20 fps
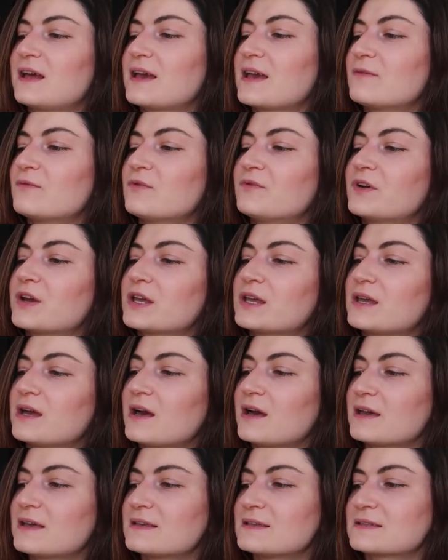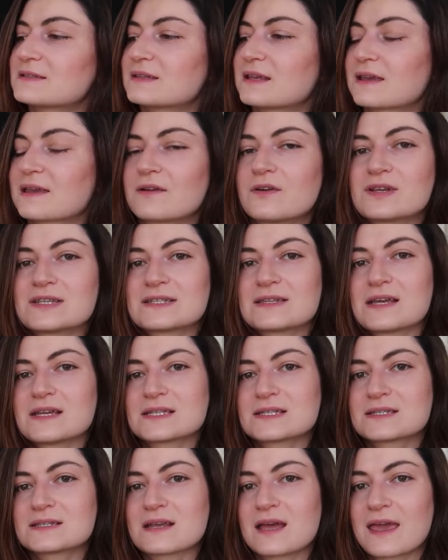i have over here is the kerastase